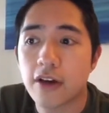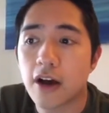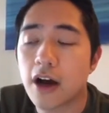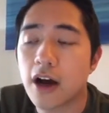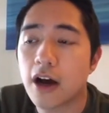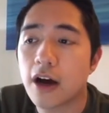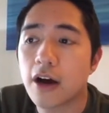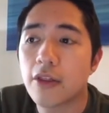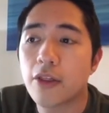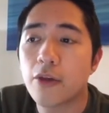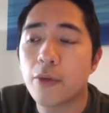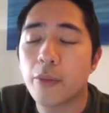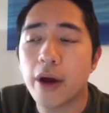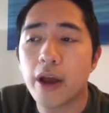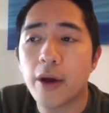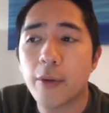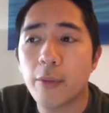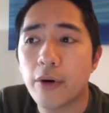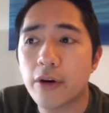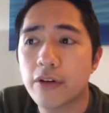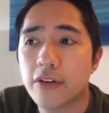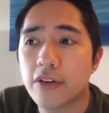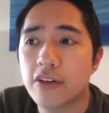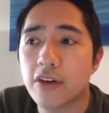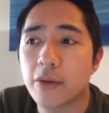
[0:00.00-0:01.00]
Uh, the way it
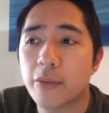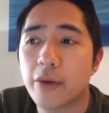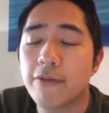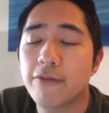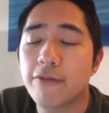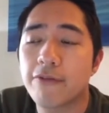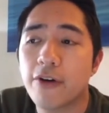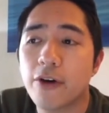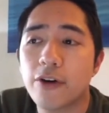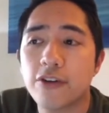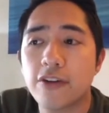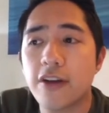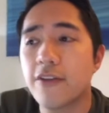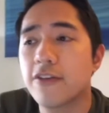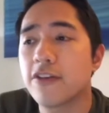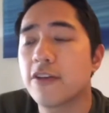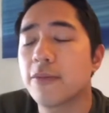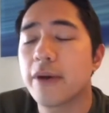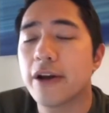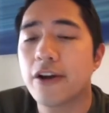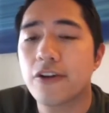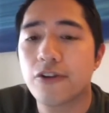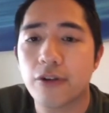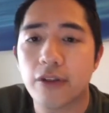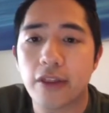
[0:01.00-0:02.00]
works is that we first have to
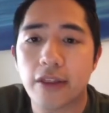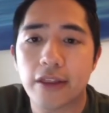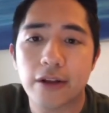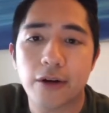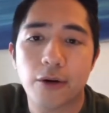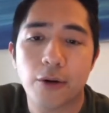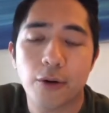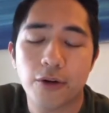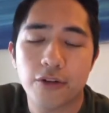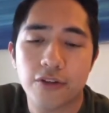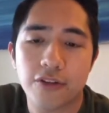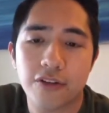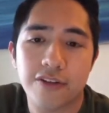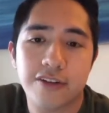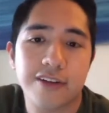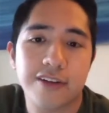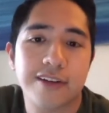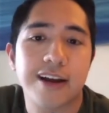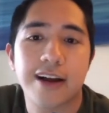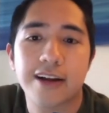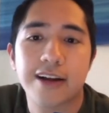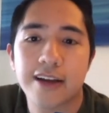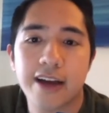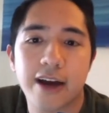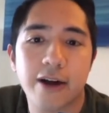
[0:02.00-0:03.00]
make sure that the courses did
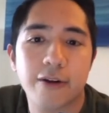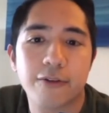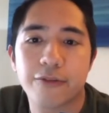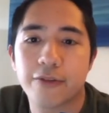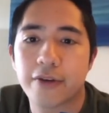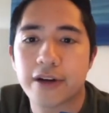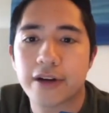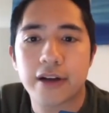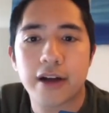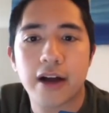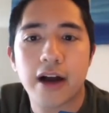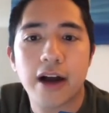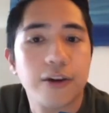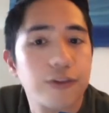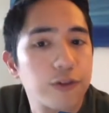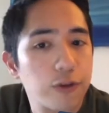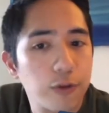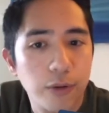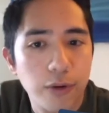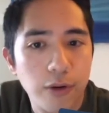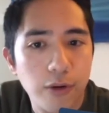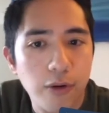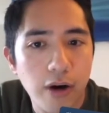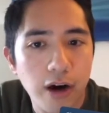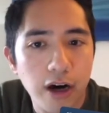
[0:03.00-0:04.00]
not count for any high
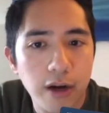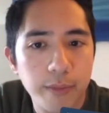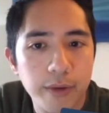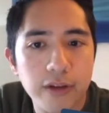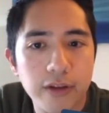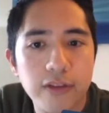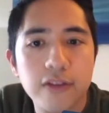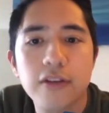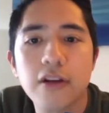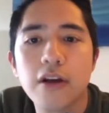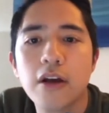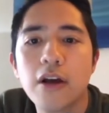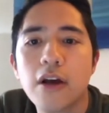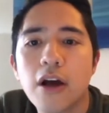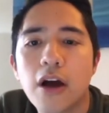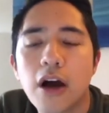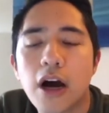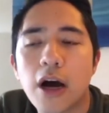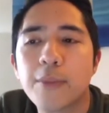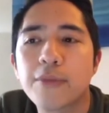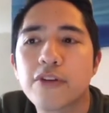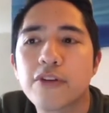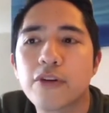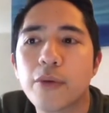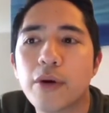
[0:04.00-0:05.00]
school requirements.
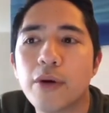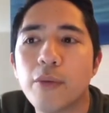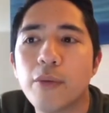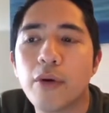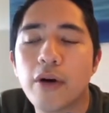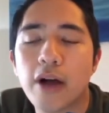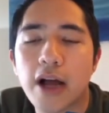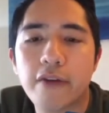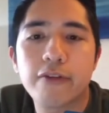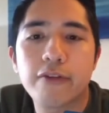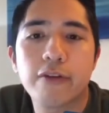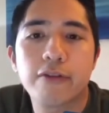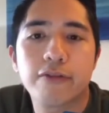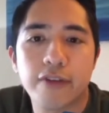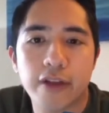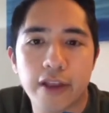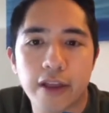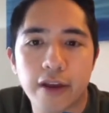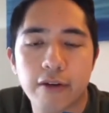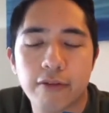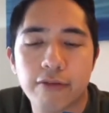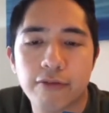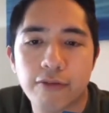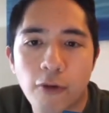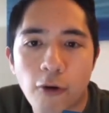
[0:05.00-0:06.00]
Um, so we will have you fill
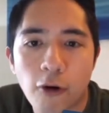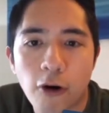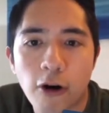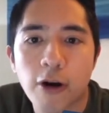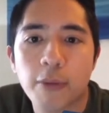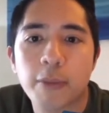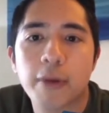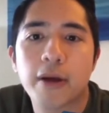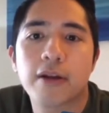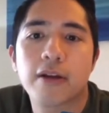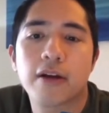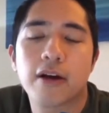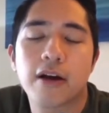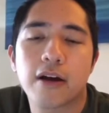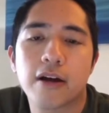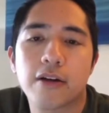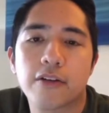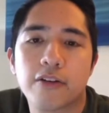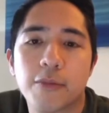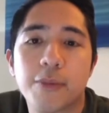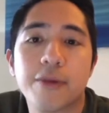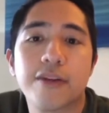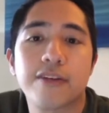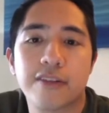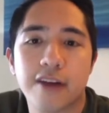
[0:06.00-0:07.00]
out a form and uh,
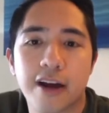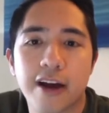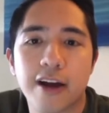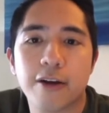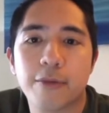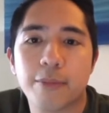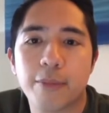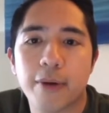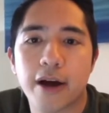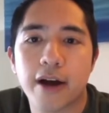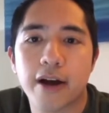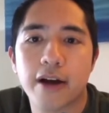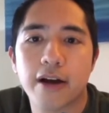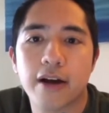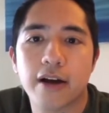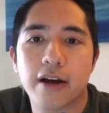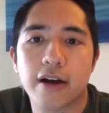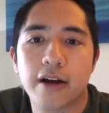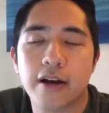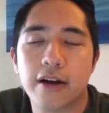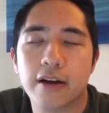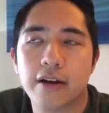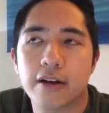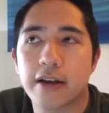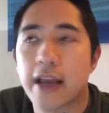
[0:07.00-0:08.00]
to be signed by a,
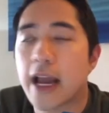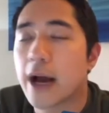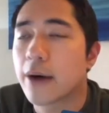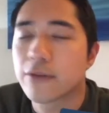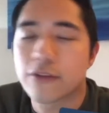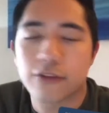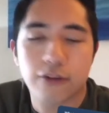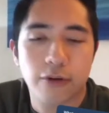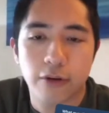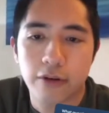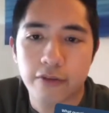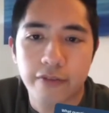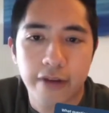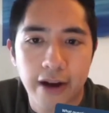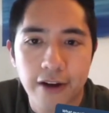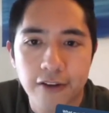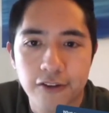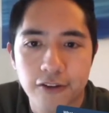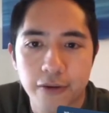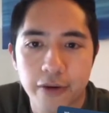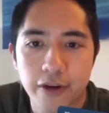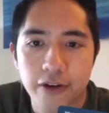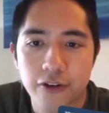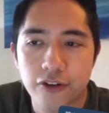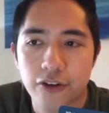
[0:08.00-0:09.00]
a counselor
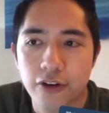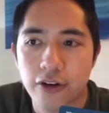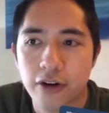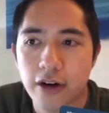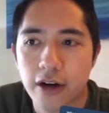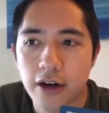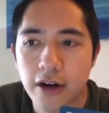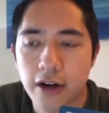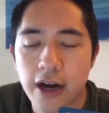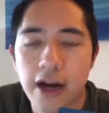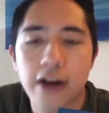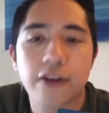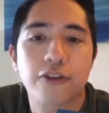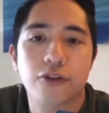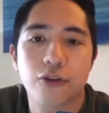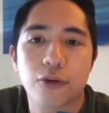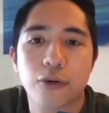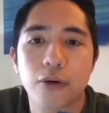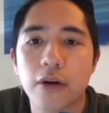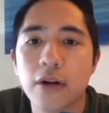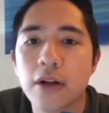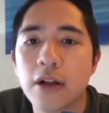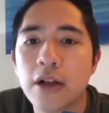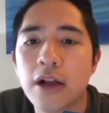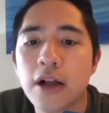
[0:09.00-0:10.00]
advisor at your uh, high
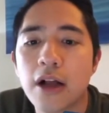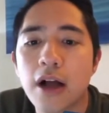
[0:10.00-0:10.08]
school.